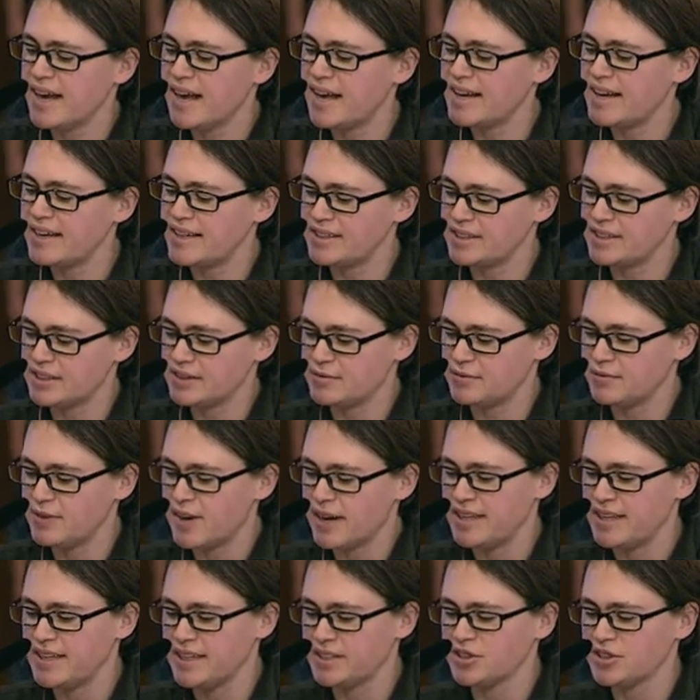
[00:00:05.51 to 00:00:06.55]
tenants
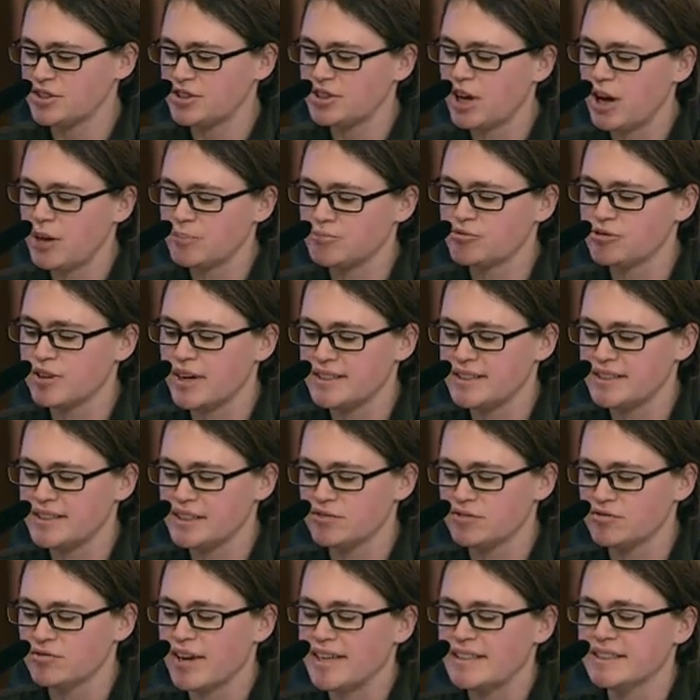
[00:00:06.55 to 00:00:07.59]
fighting to stop
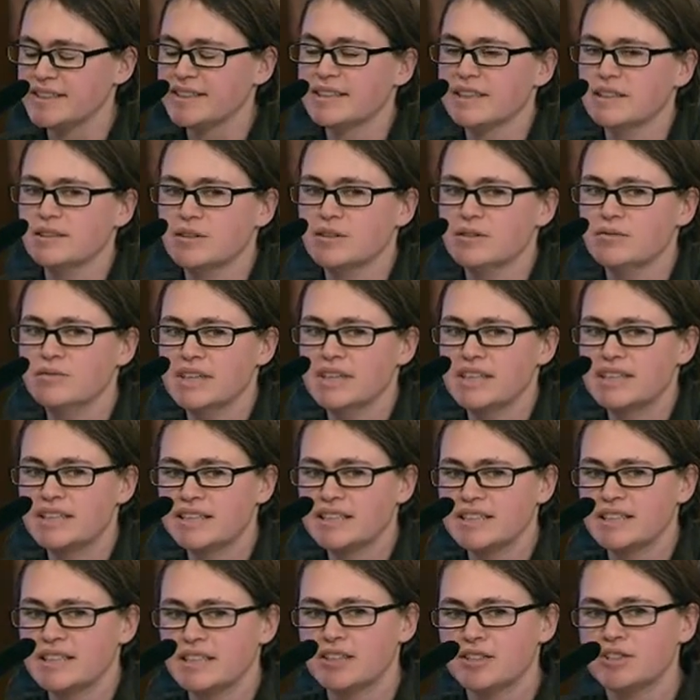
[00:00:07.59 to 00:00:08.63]
rising rents and
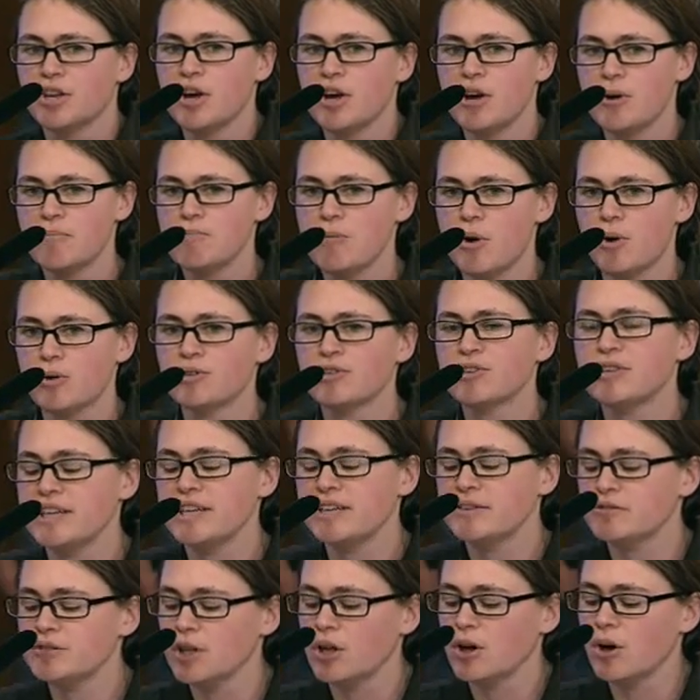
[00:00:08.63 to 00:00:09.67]
evictions, mostly
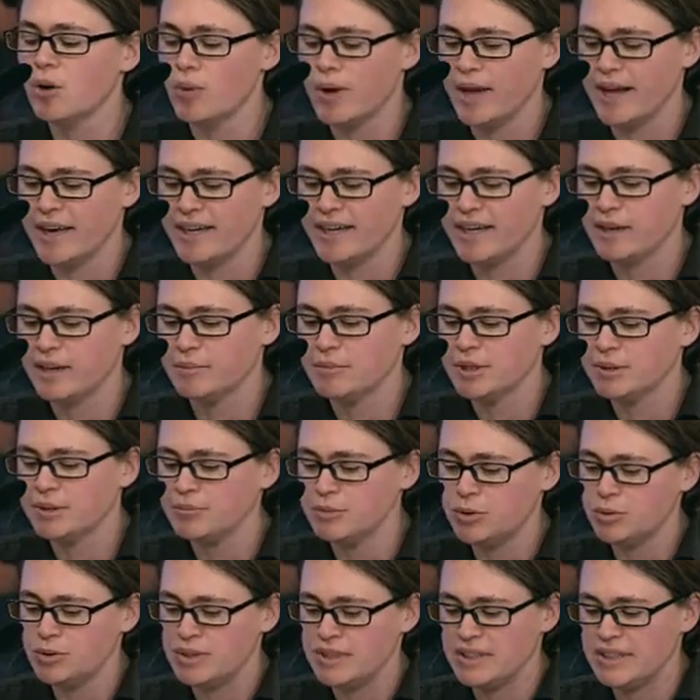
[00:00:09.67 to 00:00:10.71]
of low-income
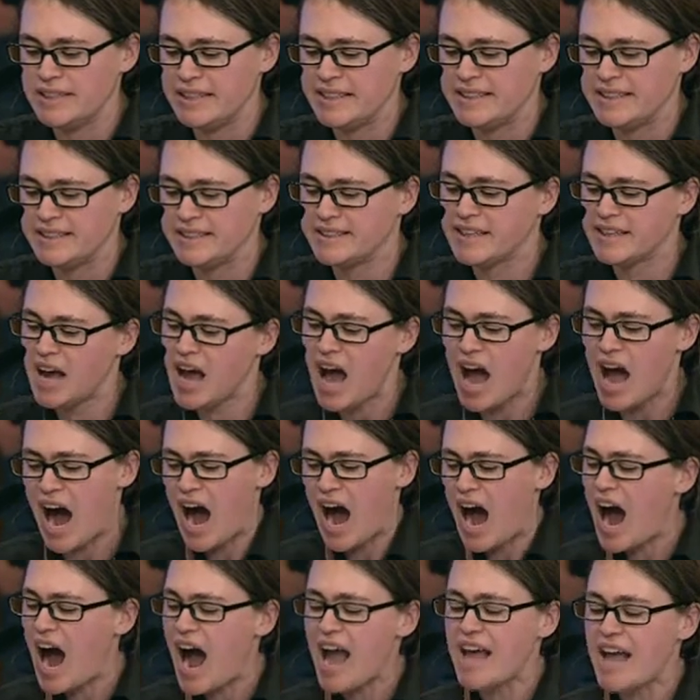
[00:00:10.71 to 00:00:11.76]
communities.
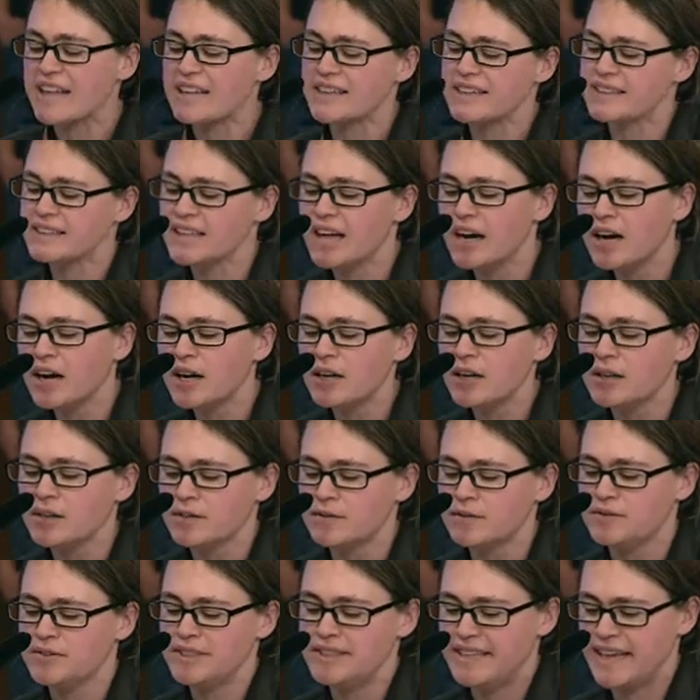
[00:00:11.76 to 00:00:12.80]
I
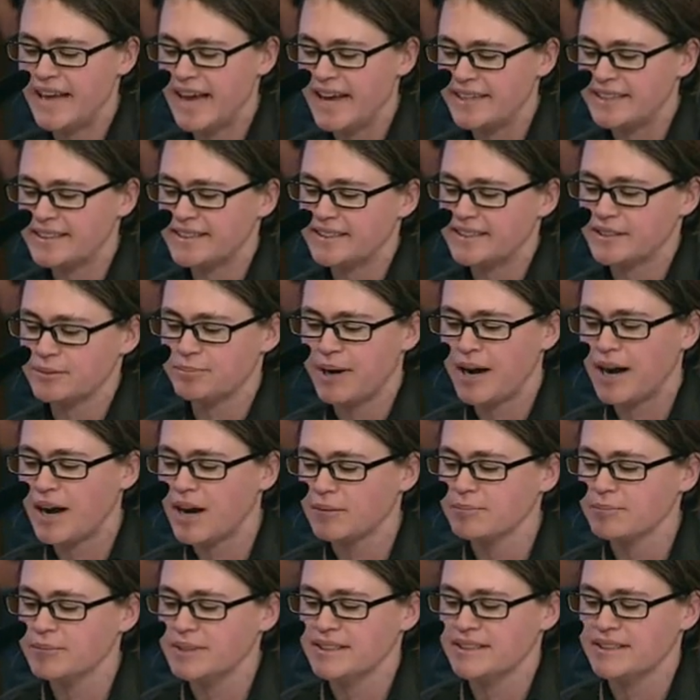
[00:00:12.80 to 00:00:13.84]
love dense
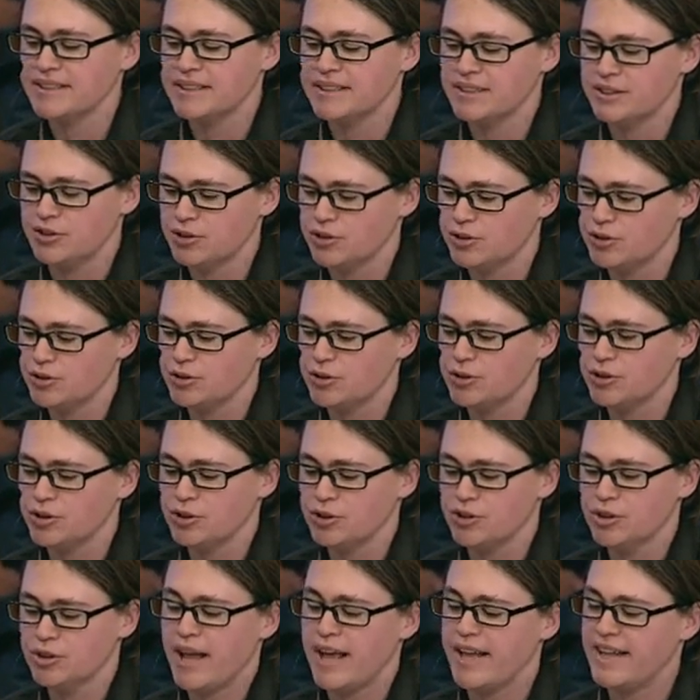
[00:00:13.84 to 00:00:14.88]
apartments and
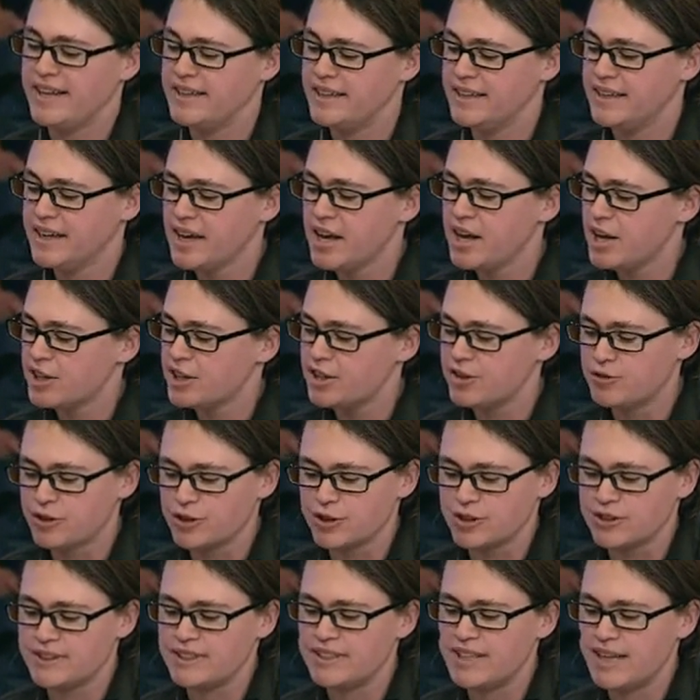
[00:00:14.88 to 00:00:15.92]
in
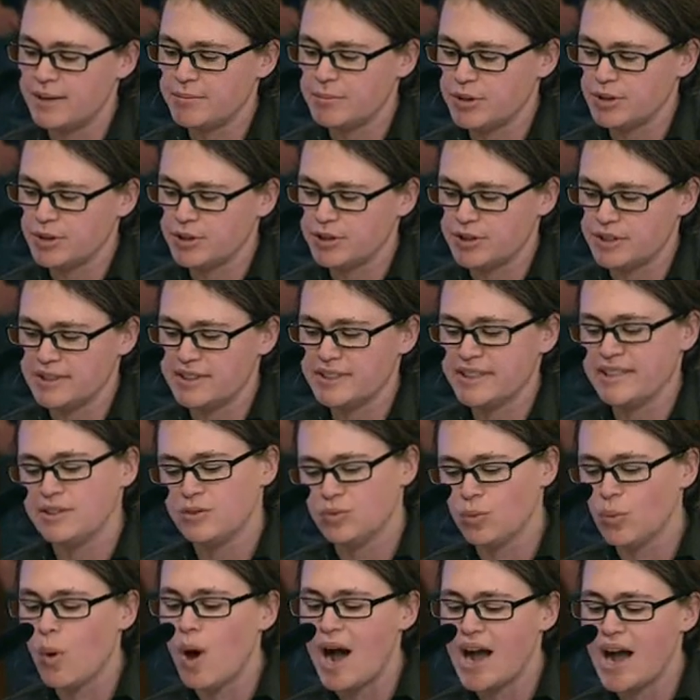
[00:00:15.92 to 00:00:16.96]
diverse neighborhoods.
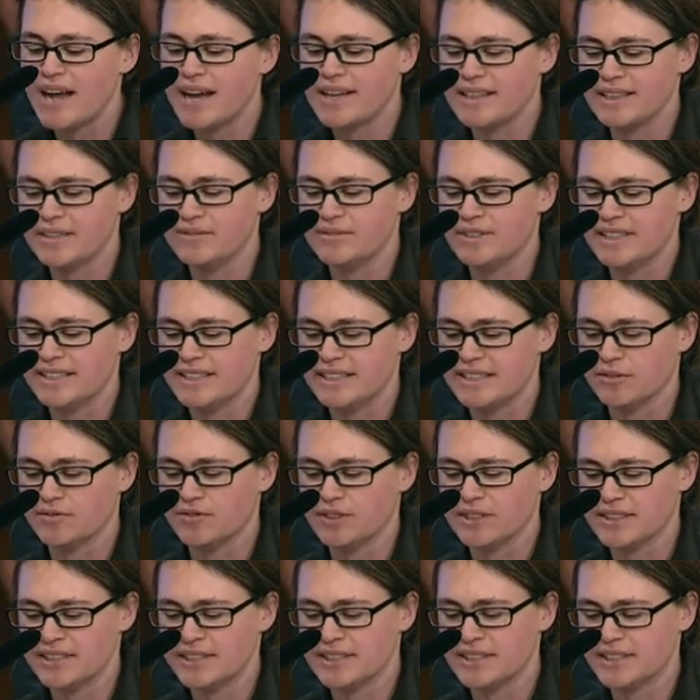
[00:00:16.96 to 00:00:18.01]
It's why I live in San
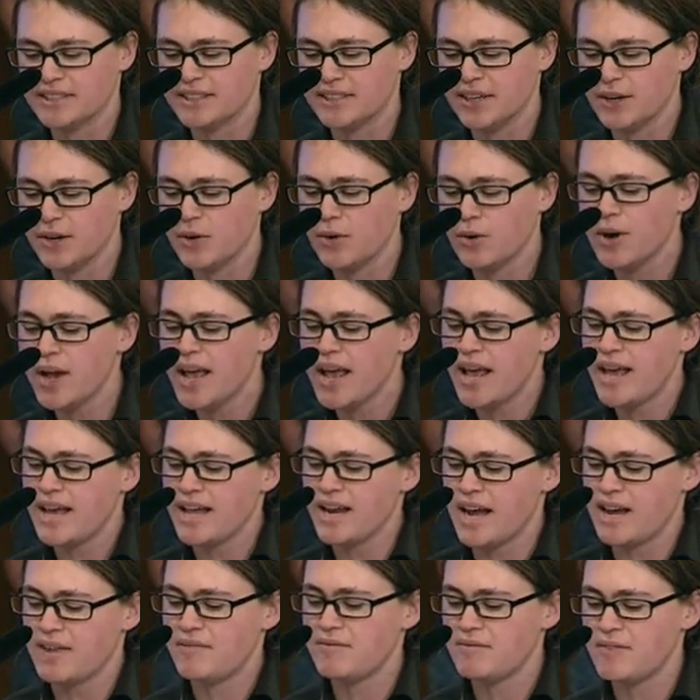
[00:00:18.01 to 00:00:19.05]
Francisco,
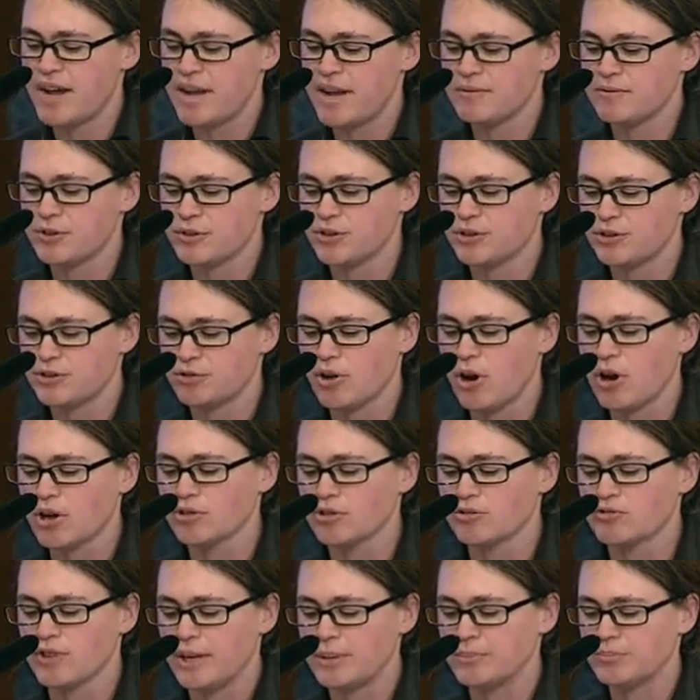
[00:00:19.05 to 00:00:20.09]
and I fight for
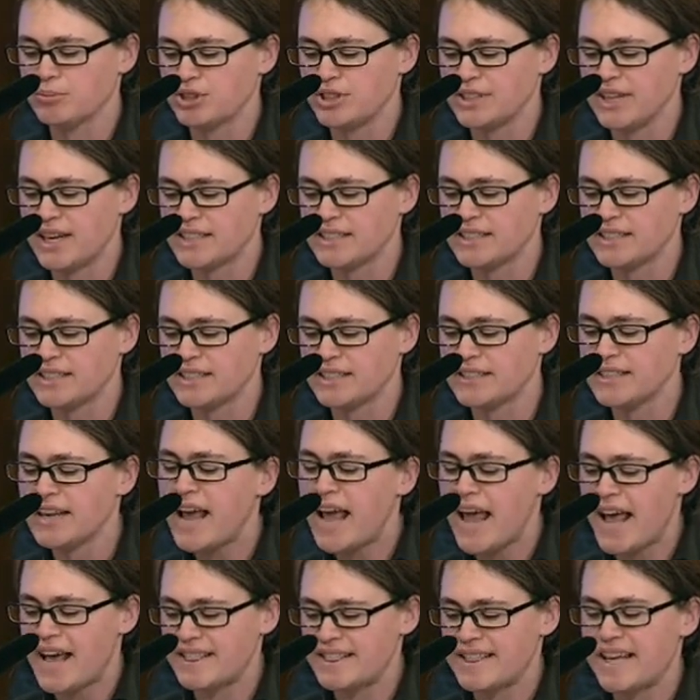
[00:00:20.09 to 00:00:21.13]
stronger rent protections,
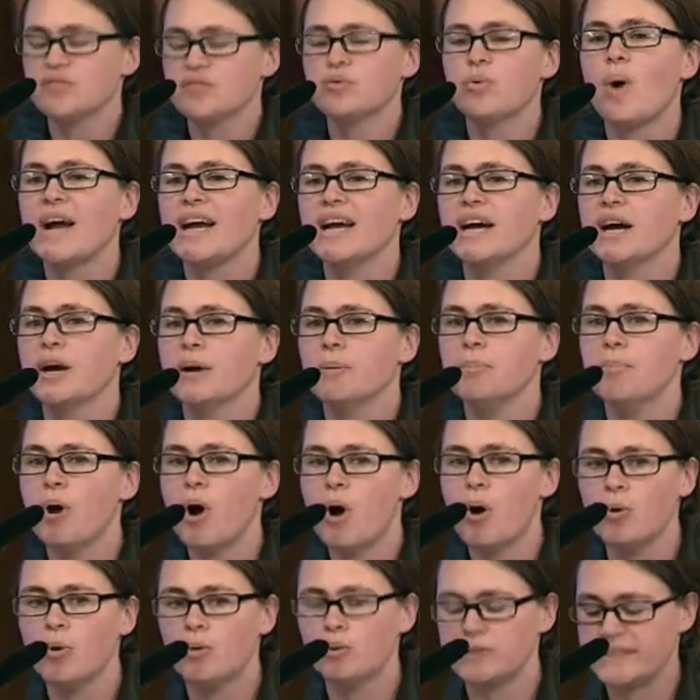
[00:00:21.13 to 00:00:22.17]
and that's why I
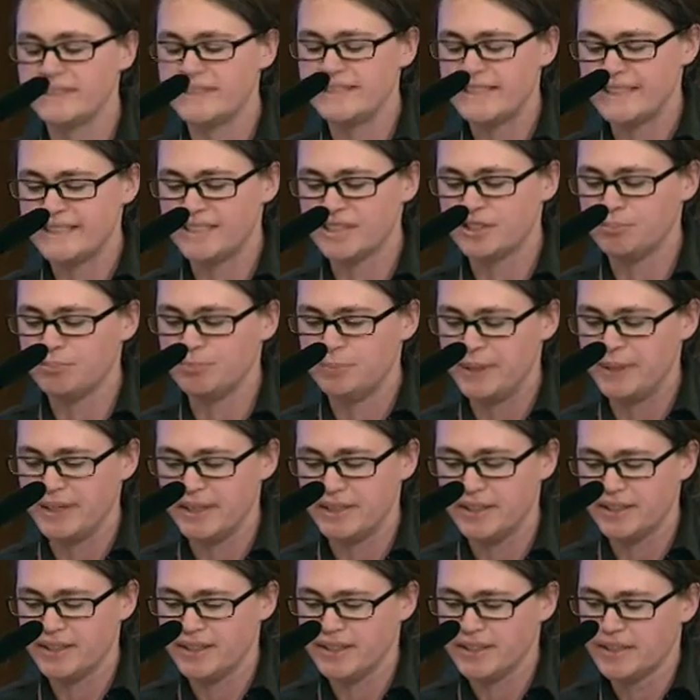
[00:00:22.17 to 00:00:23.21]
oppose this
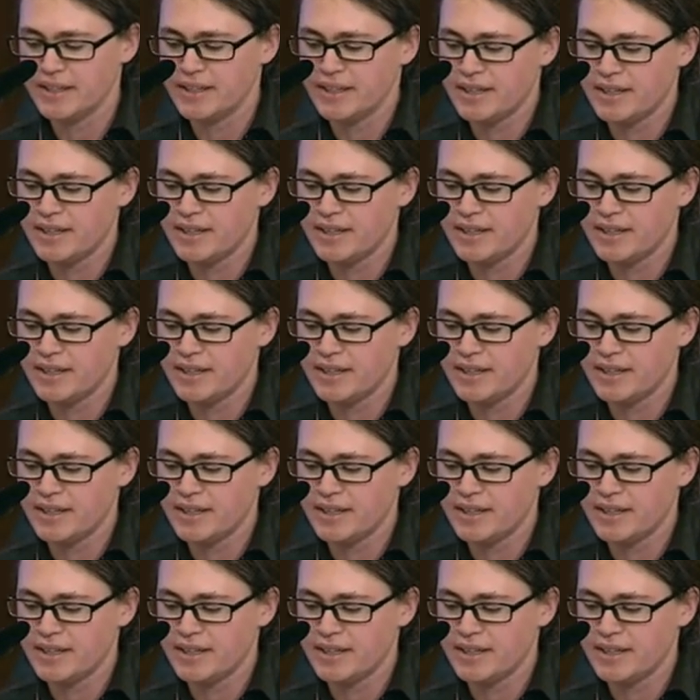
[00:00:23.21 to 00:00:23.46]
bill.